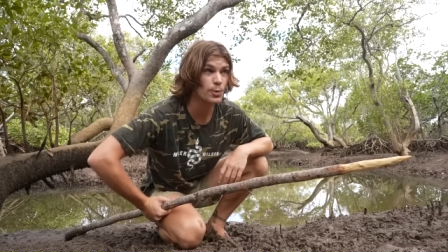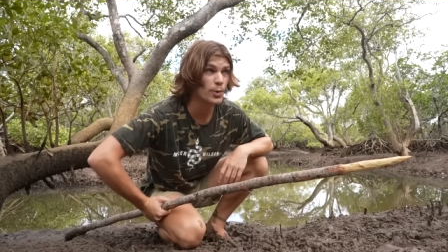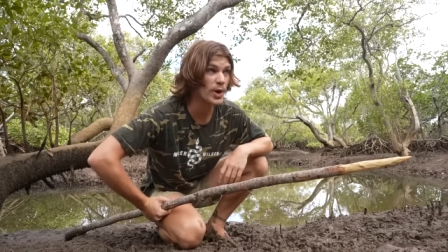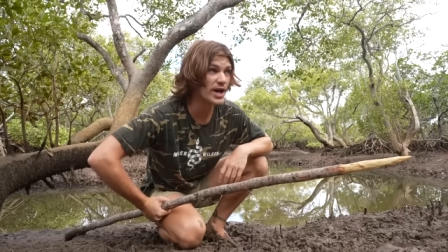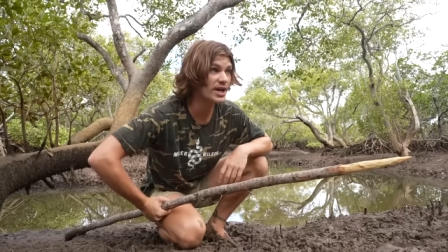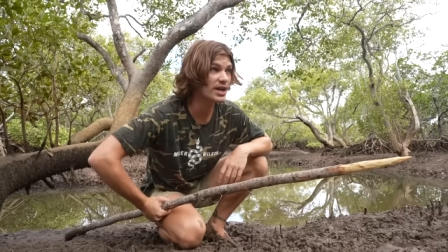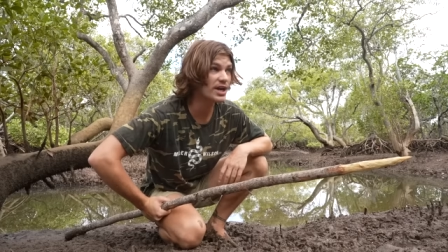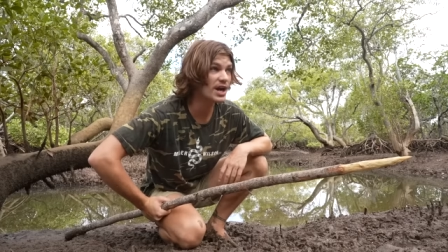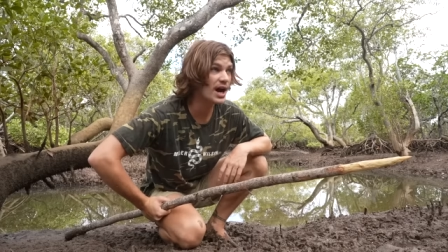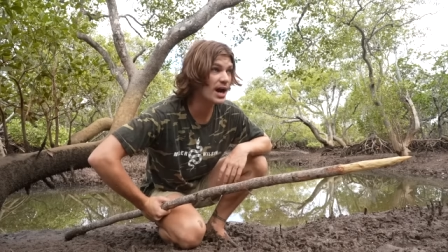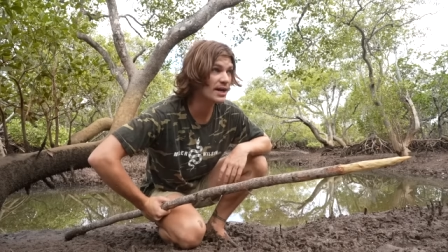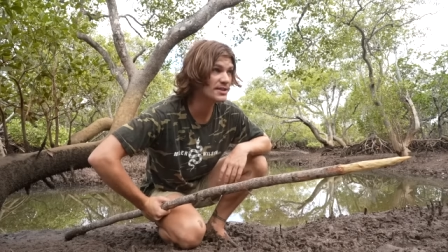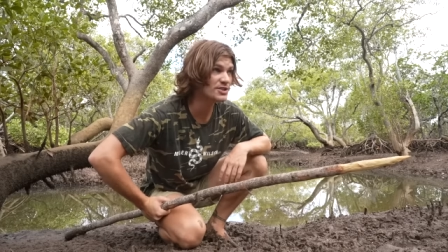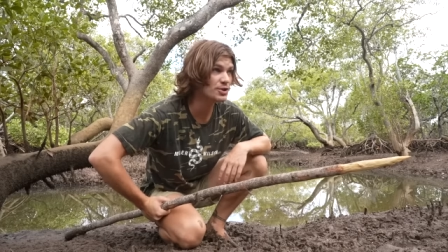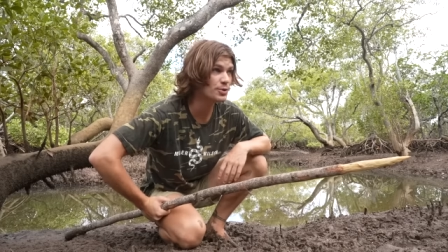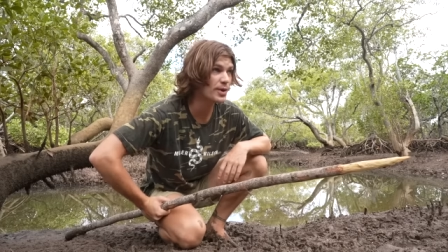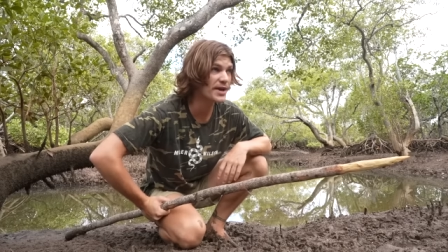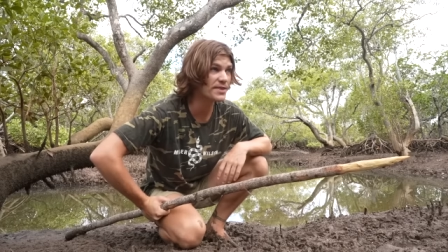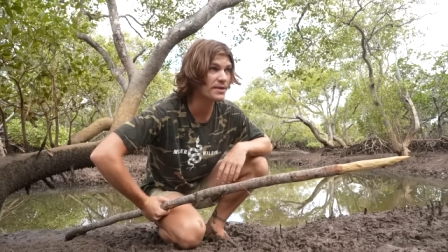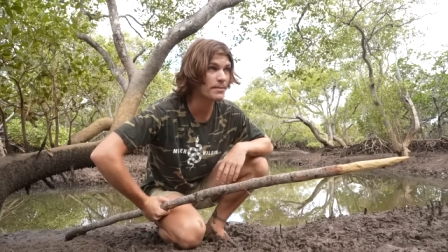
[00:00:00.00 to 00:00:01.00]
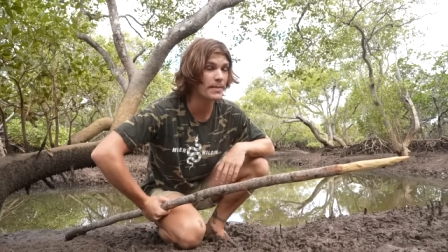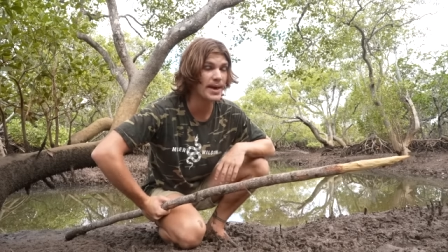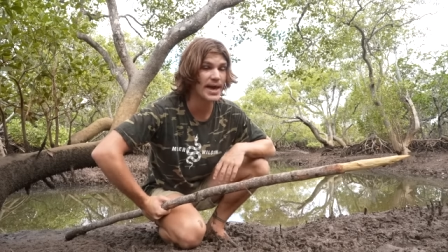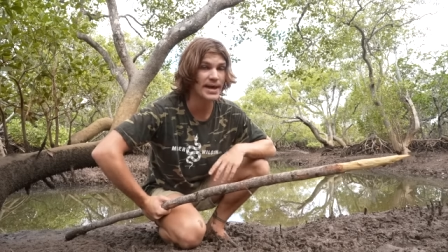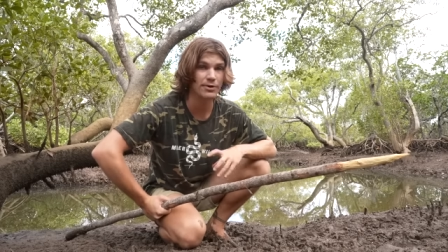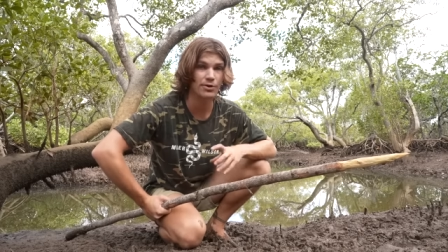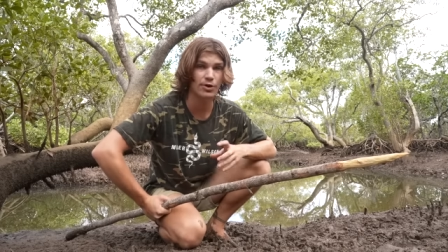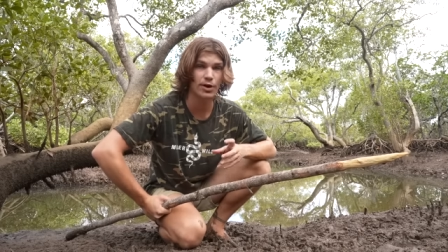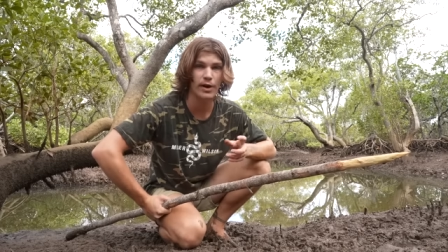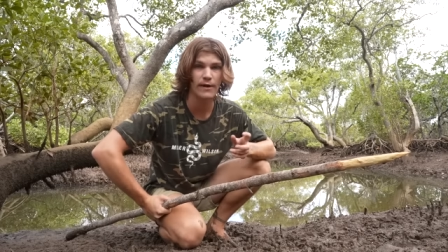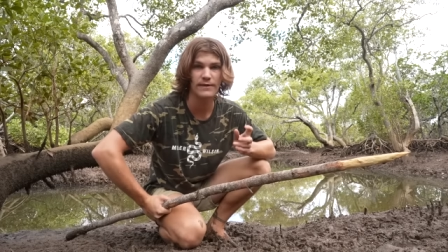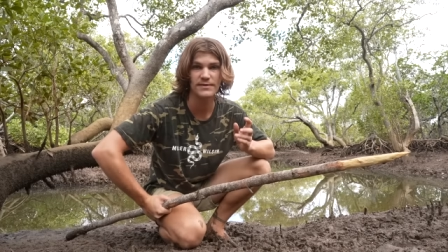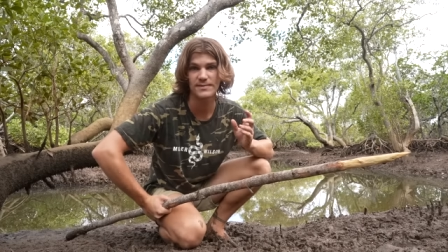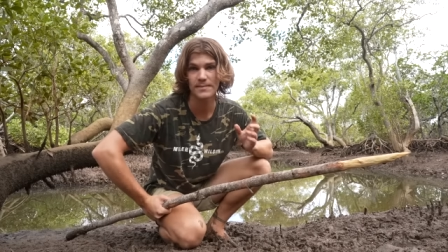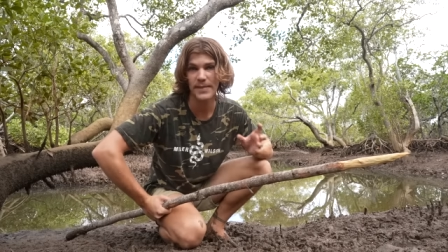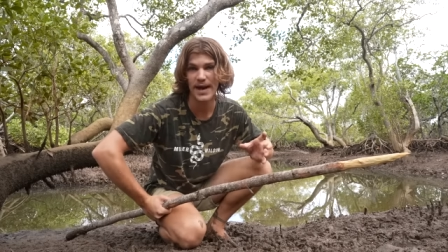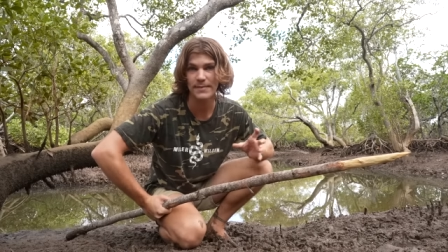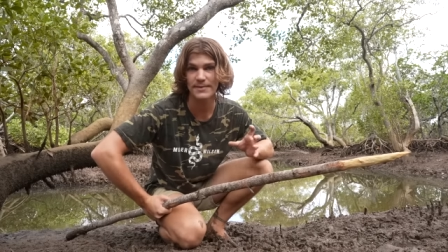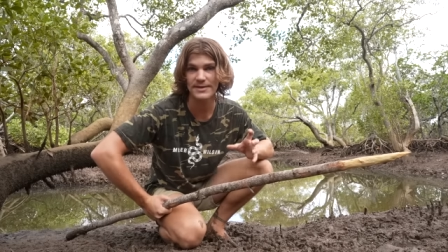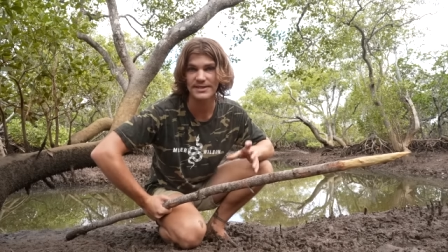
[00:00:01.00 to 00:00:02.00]
we're gonna hunt around the mangroves,
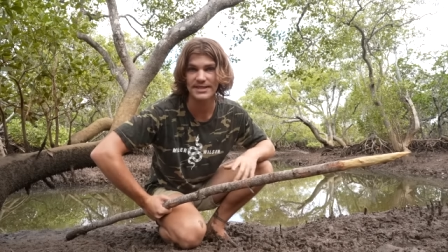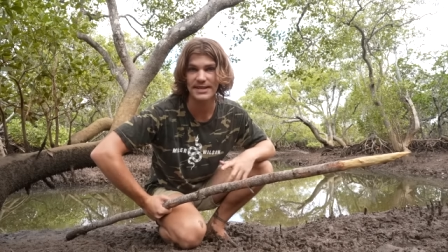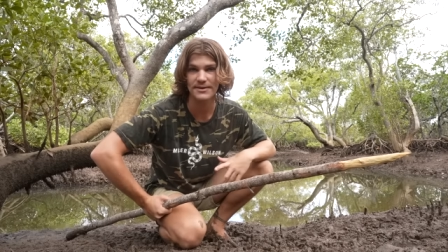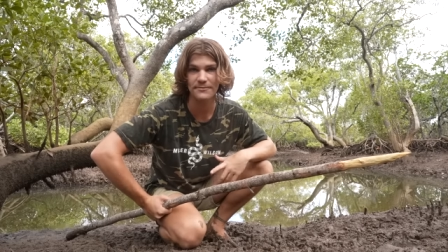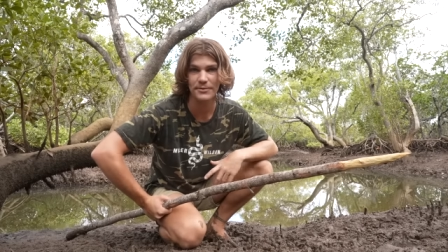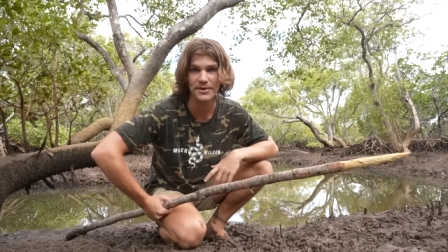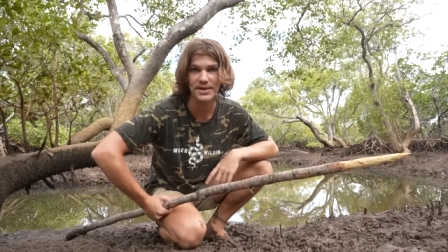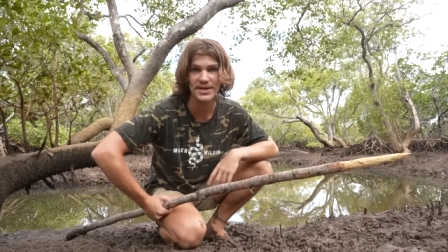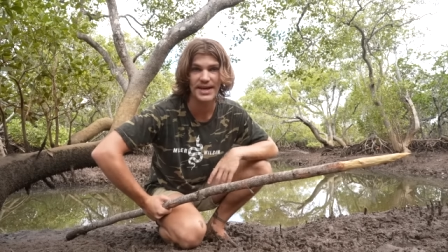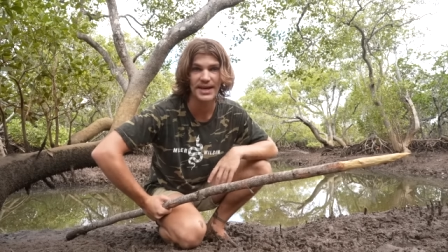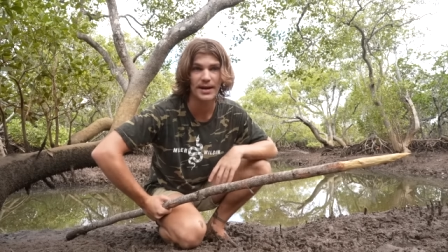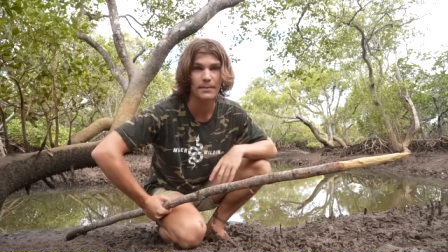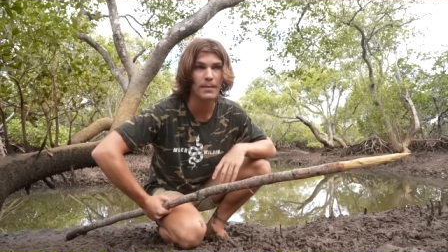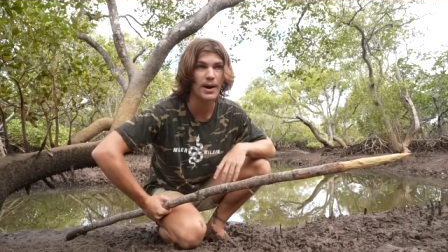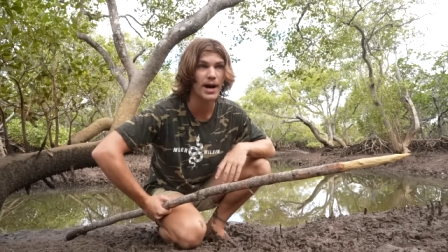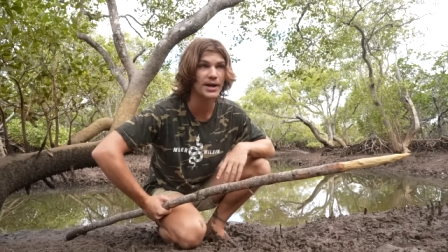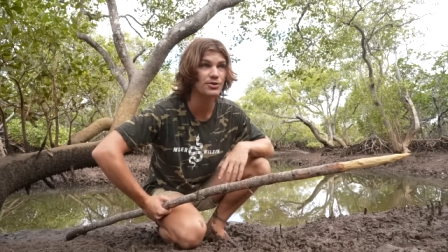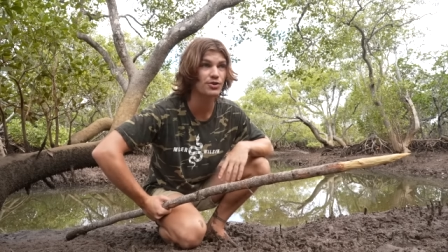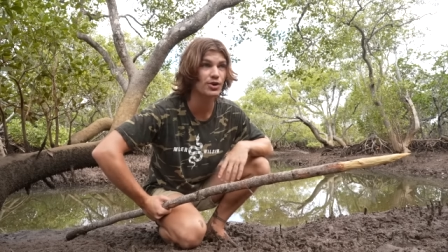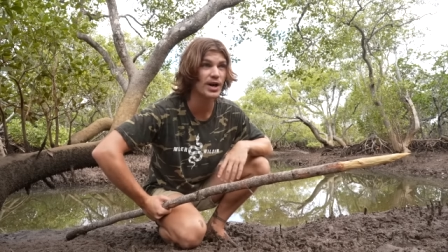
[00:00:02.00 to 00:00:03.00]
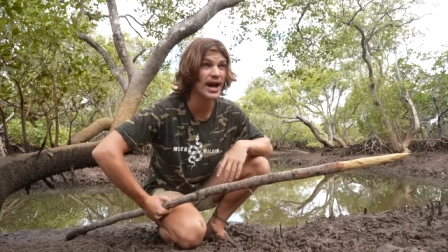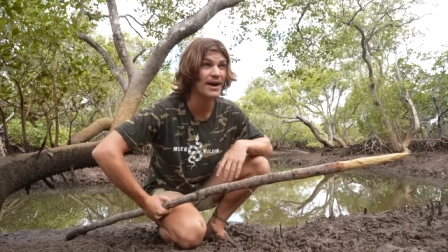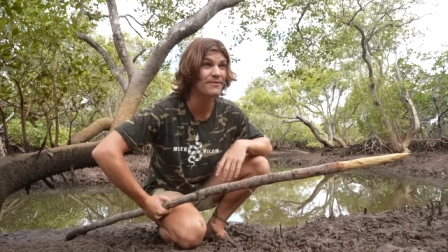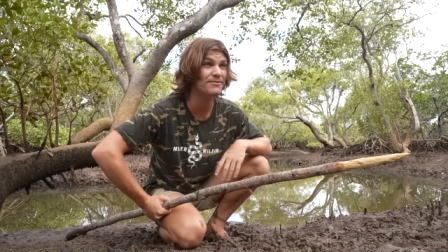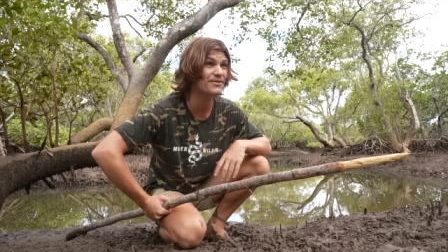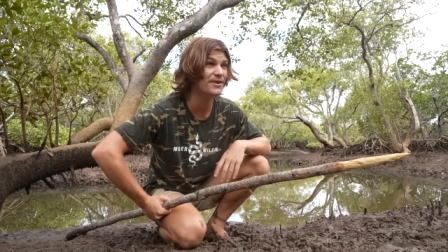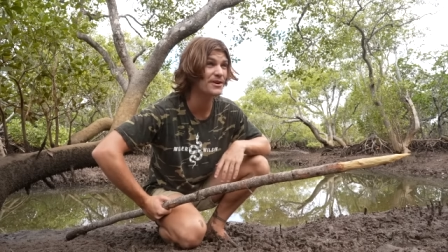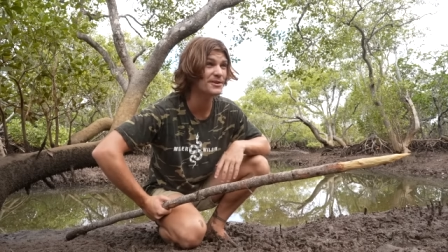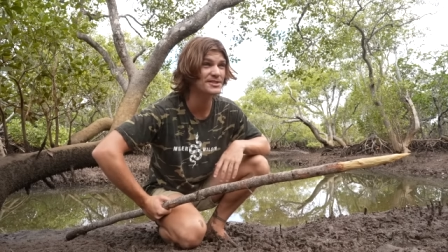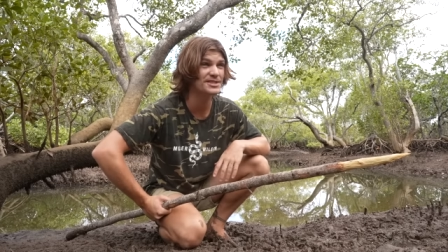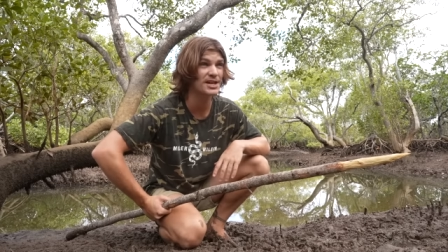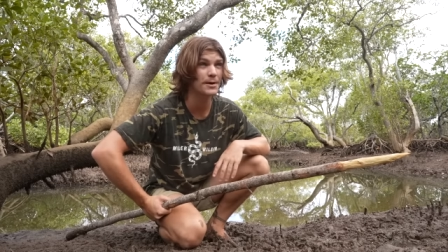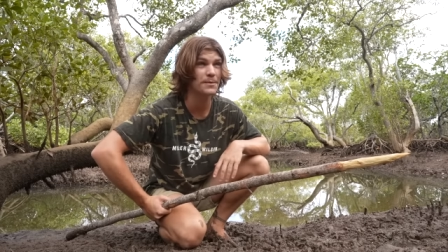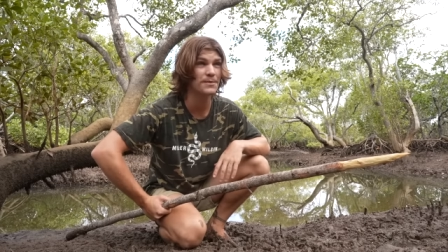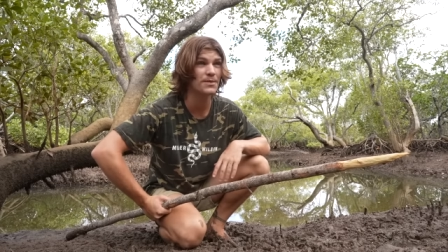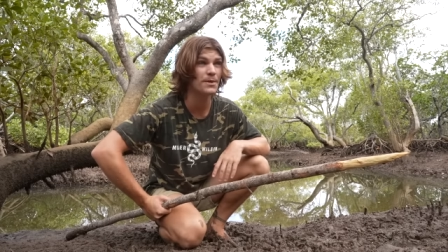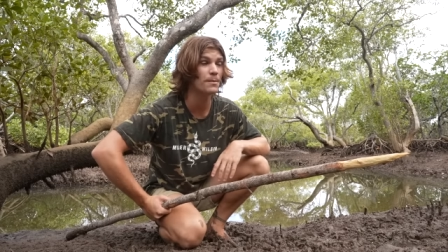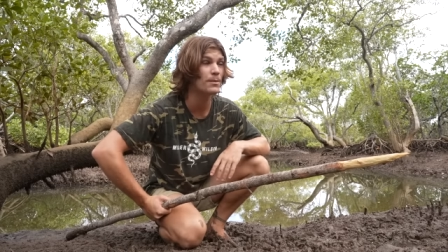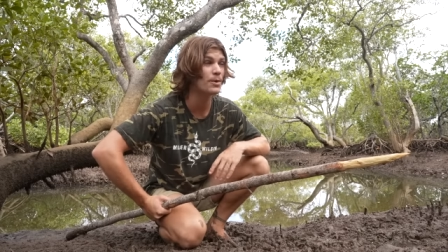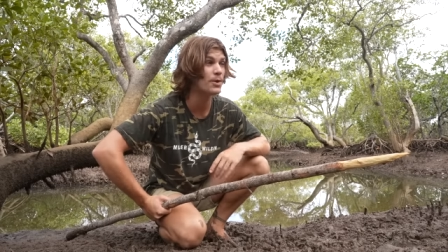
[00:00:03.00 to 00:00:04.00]
maybe see if we can get a mud crab first up
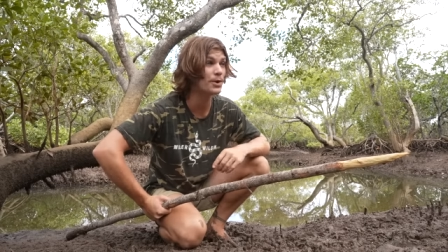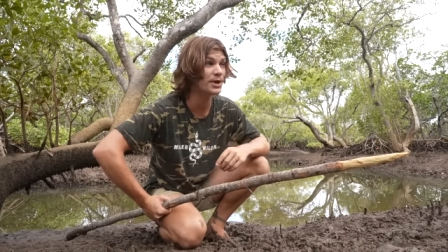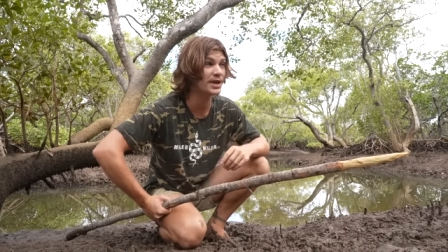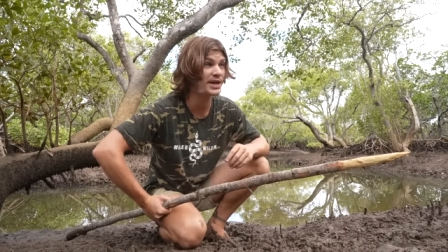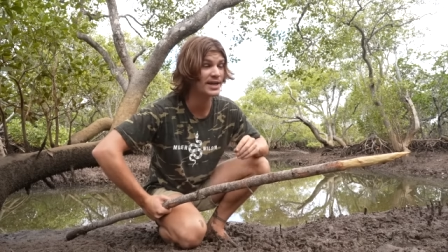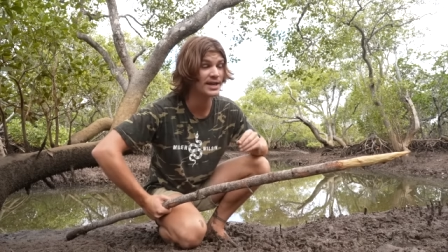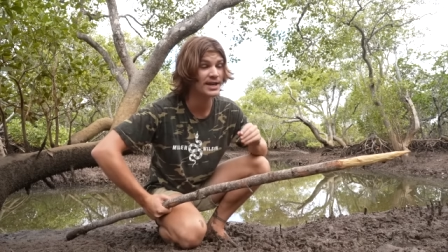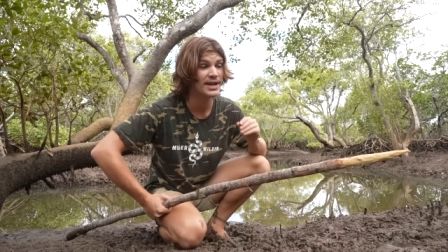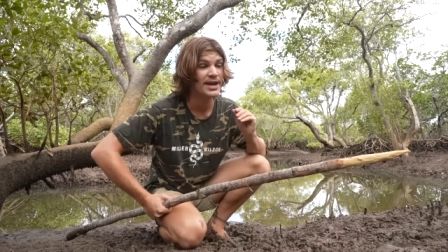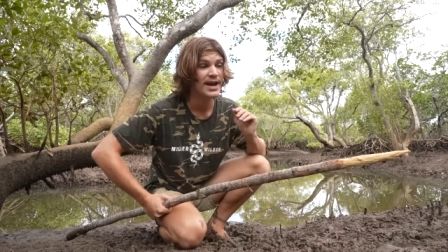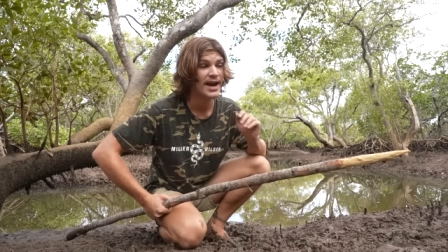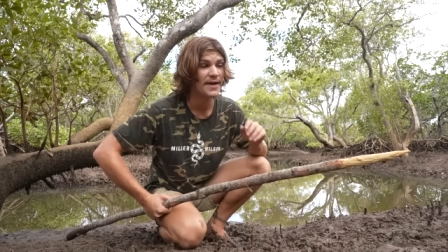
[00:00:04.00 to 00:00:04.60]
in the morning,